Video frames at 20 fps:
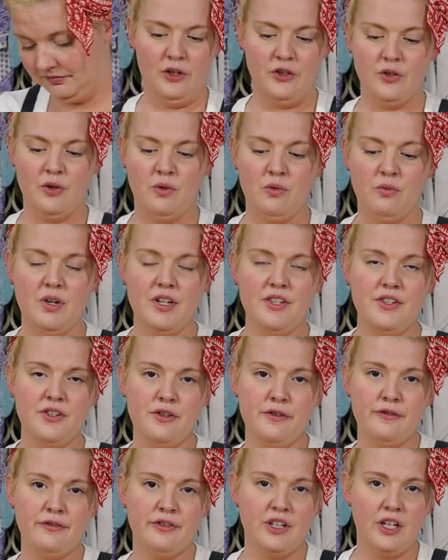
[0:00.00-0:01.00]
So
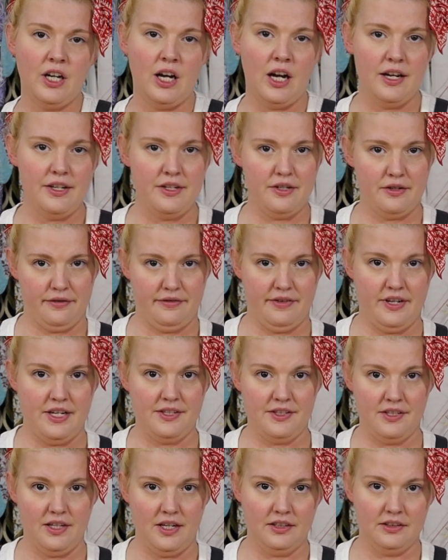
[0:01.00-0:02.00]
once you've cut your
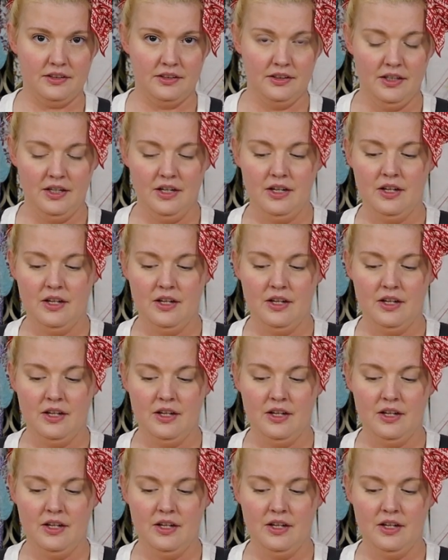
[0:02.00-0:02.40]
facing,